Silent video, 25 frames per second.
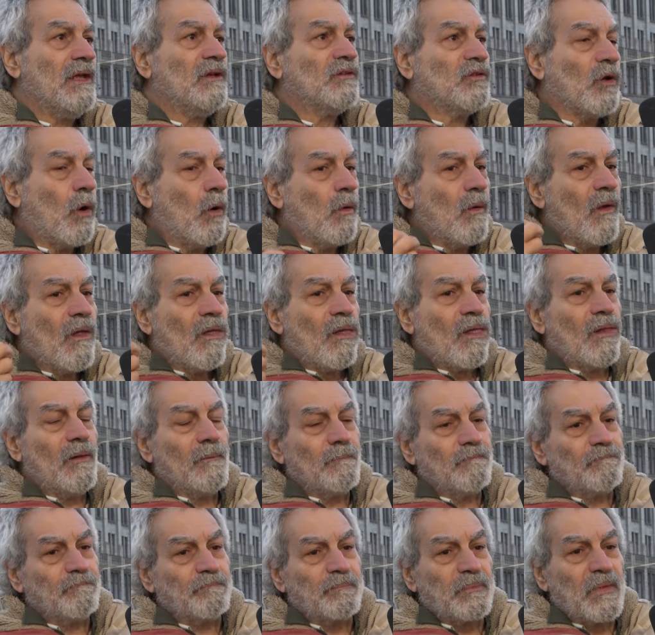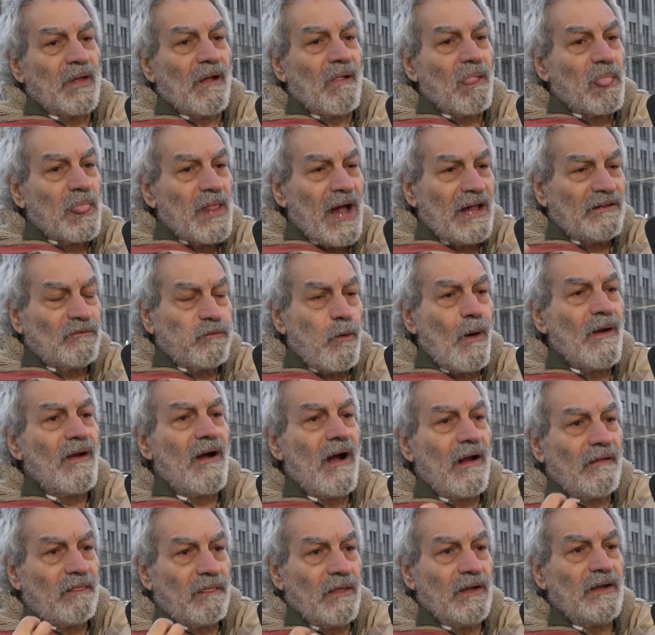So that's why
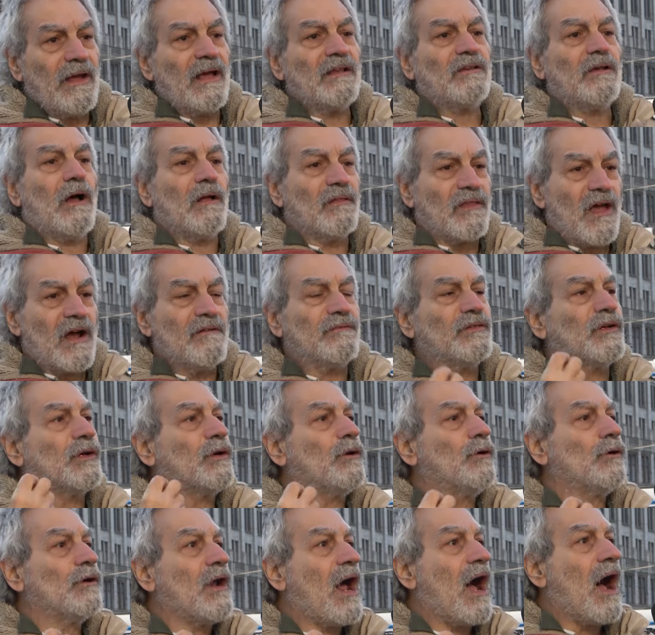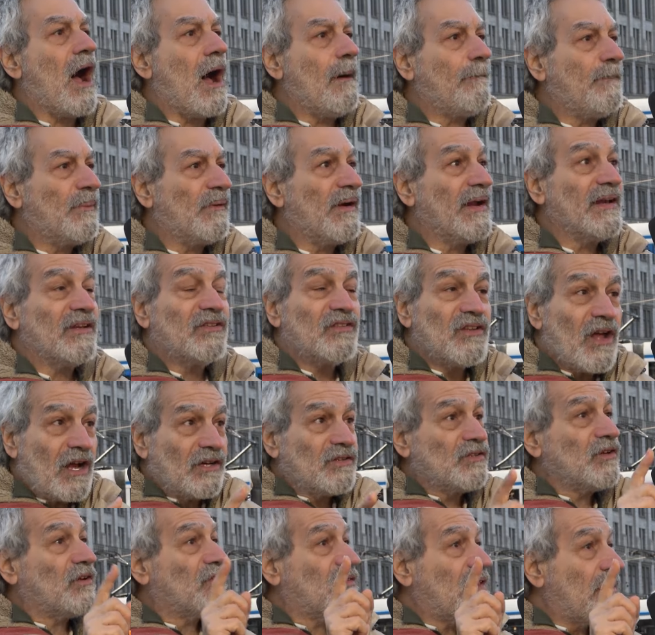I think South Africa could operate. It's
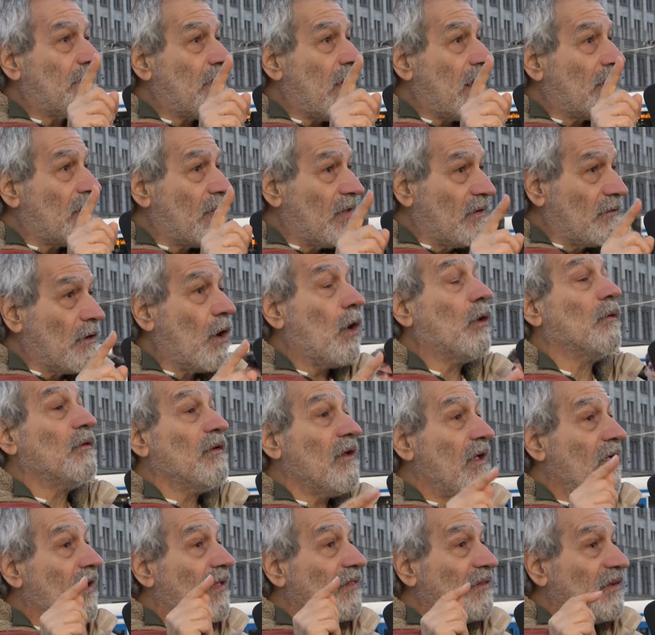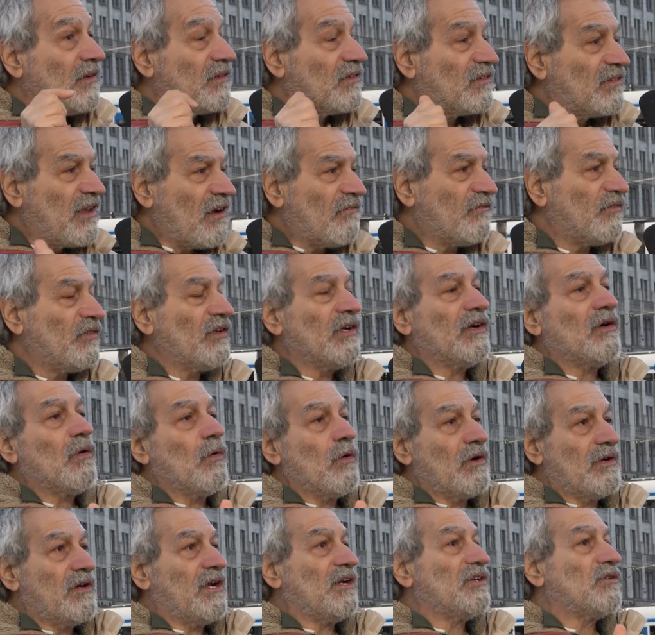not just them on their own. There's definitely
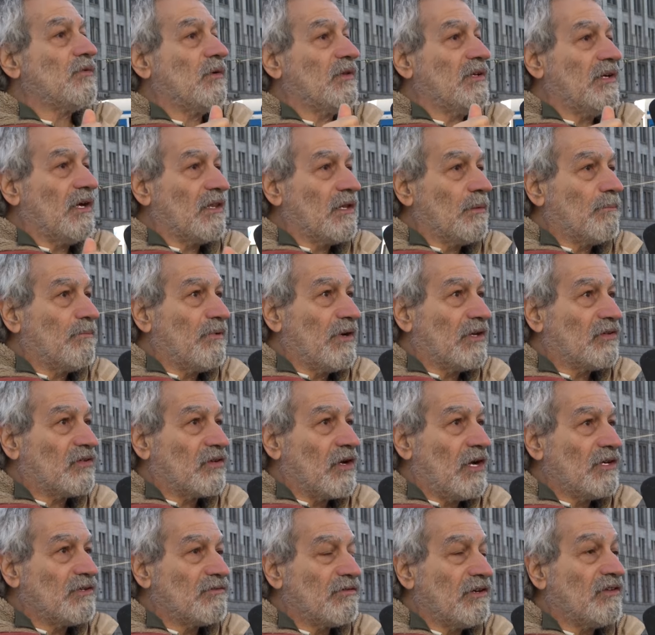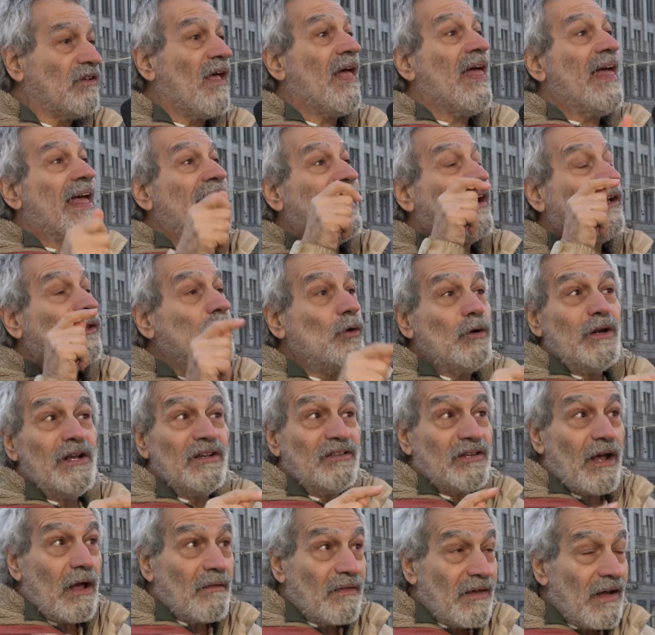coordination with the other BRICS countries,
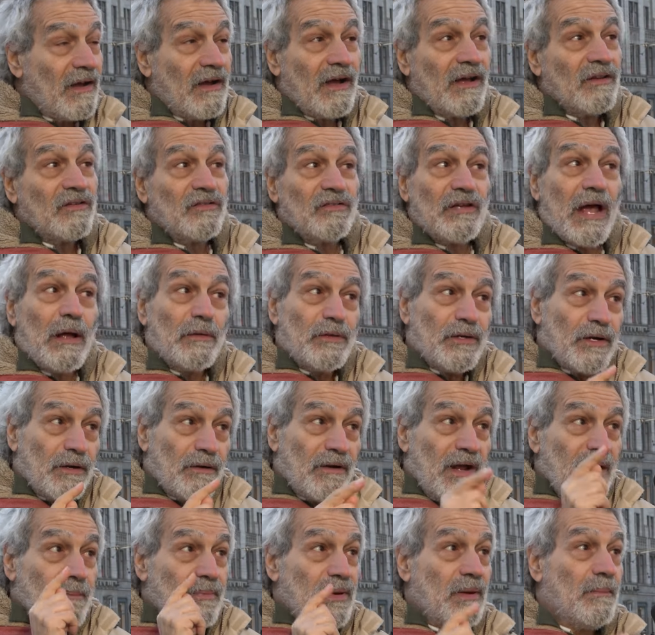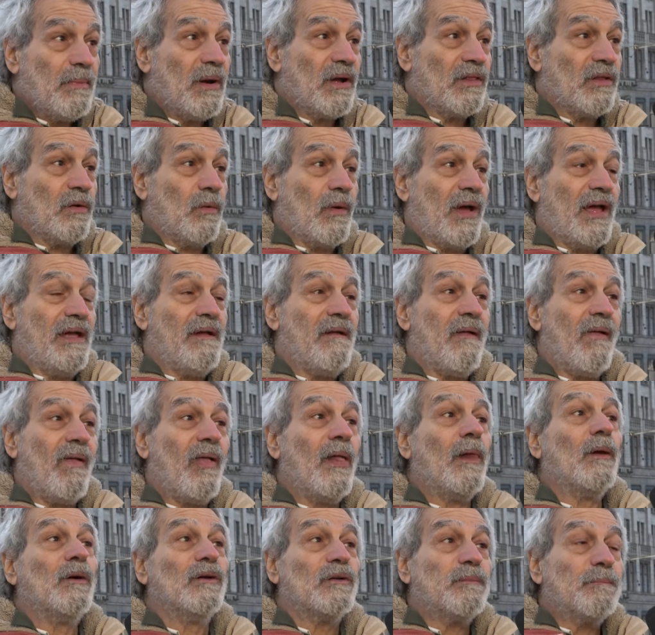including Saudi Arabia, by the way,
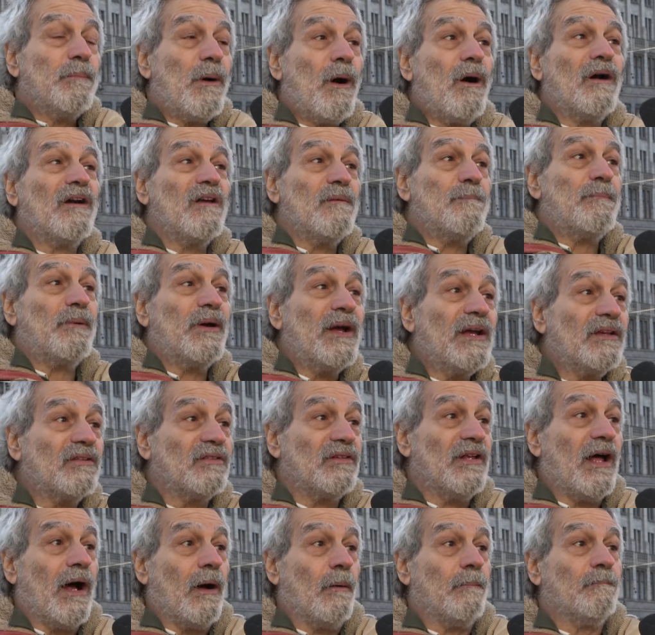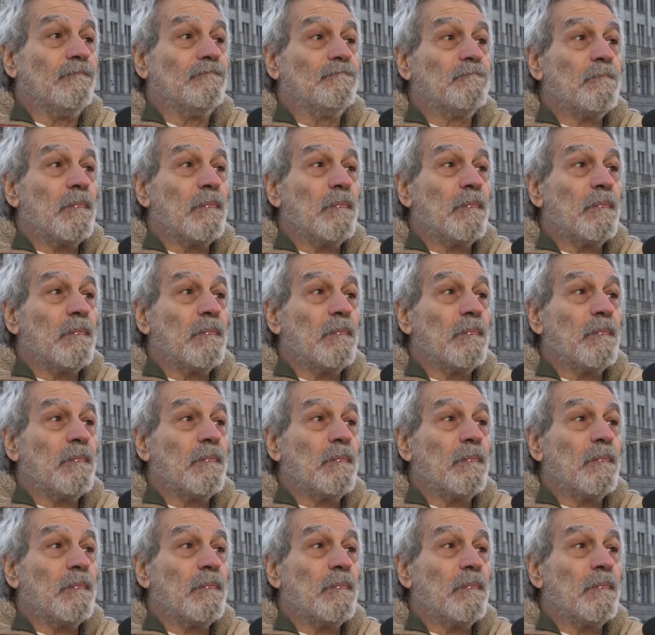who's part of BRICS now.